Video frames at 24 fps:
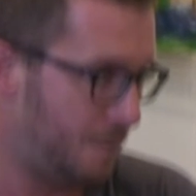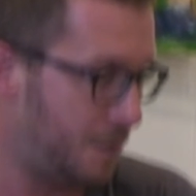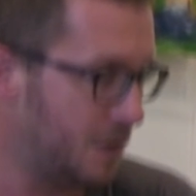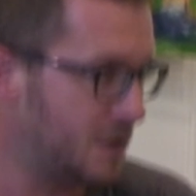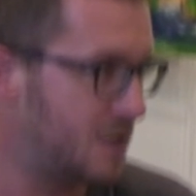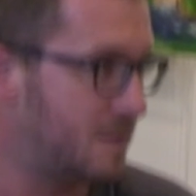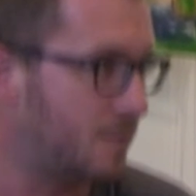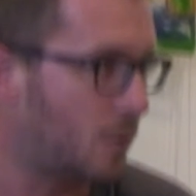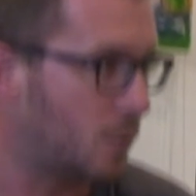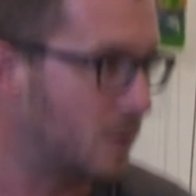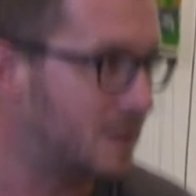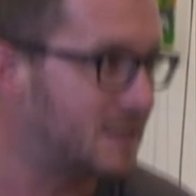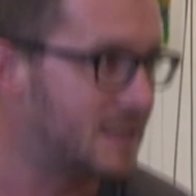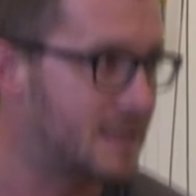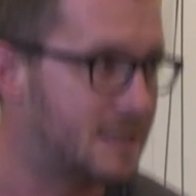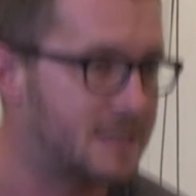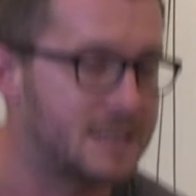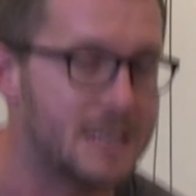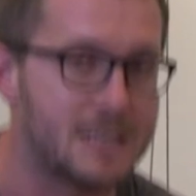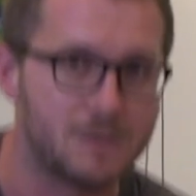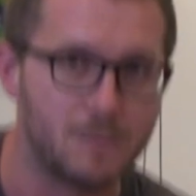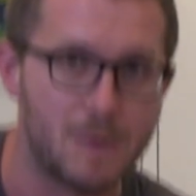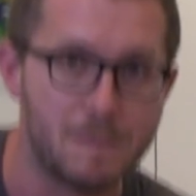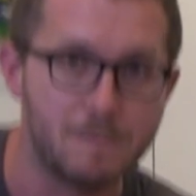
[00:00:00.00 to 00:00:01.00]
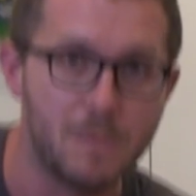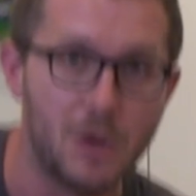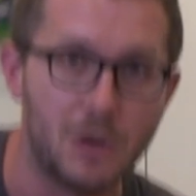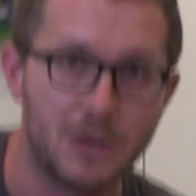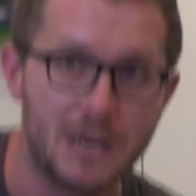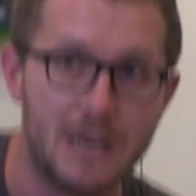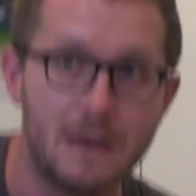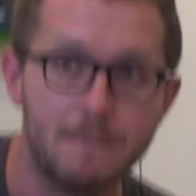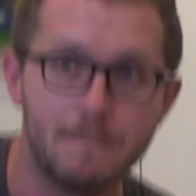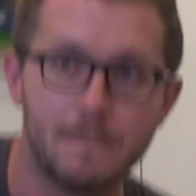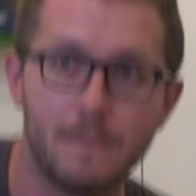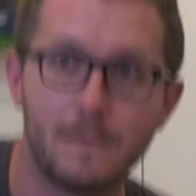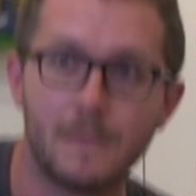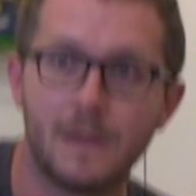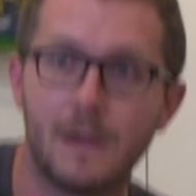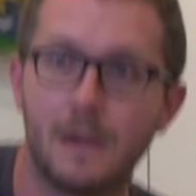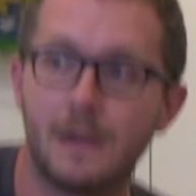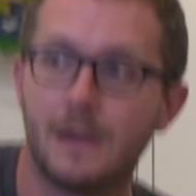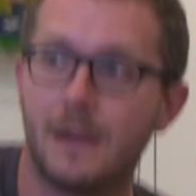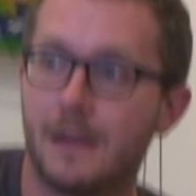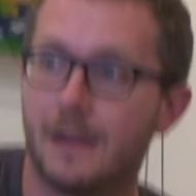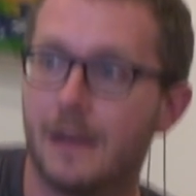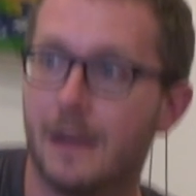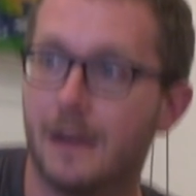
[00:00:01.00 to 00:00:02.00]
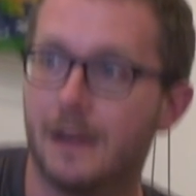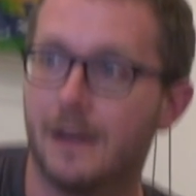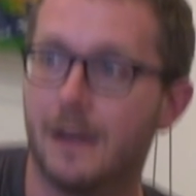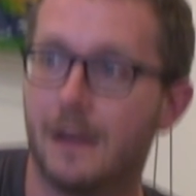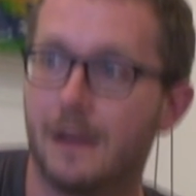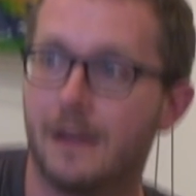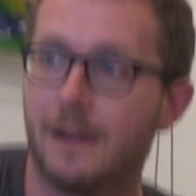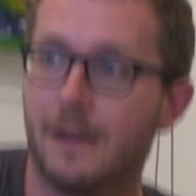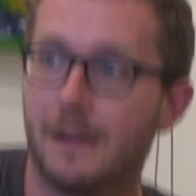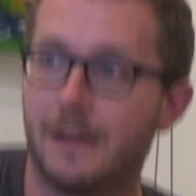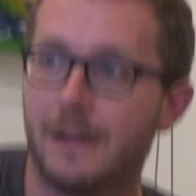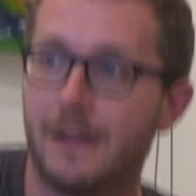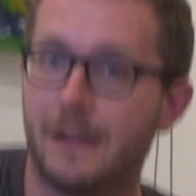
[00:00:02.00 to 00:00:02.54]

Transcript: first of all, there's a system with money.